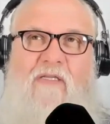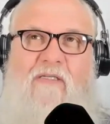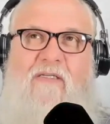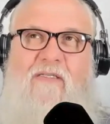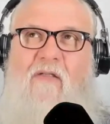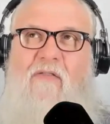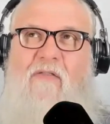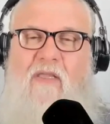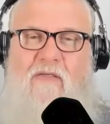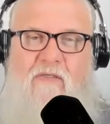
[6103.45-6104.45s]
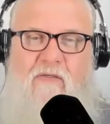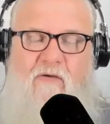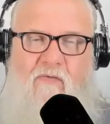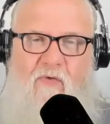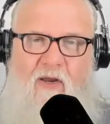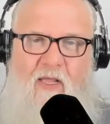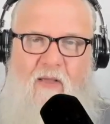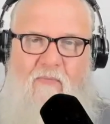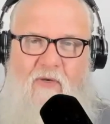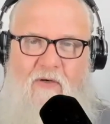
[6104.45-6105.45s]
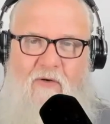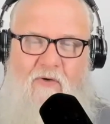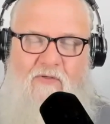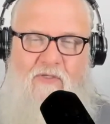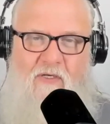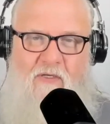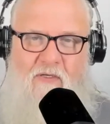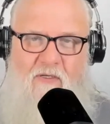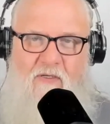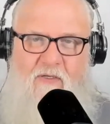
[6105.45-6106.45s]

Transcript: It's actually southeast of where I am near New York City.